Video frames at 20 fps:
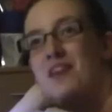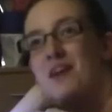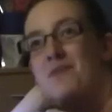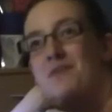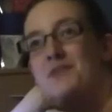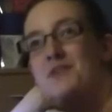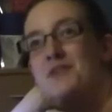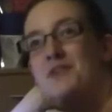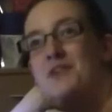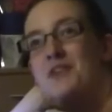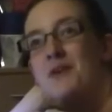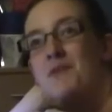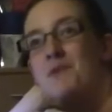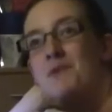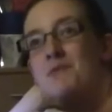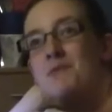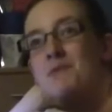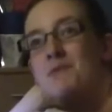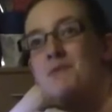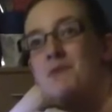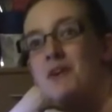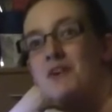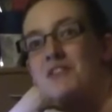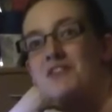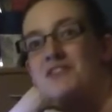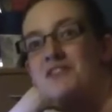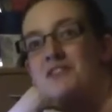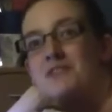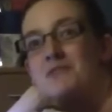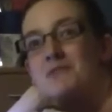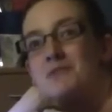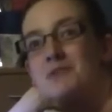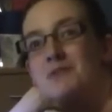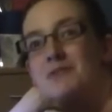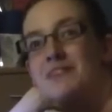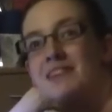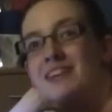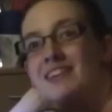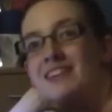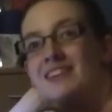I'm sure that when we watched this
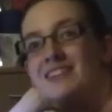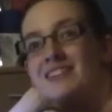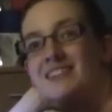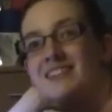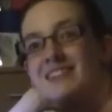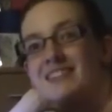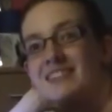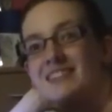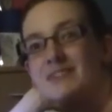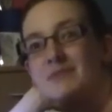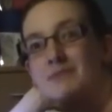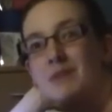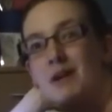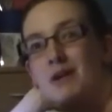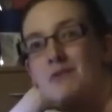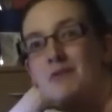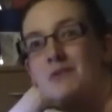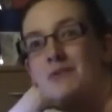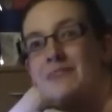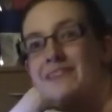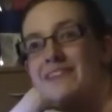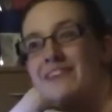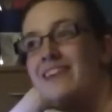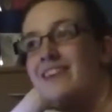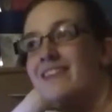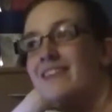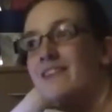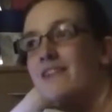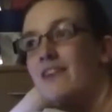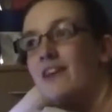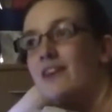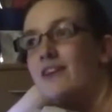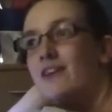movie, like back when we were kids,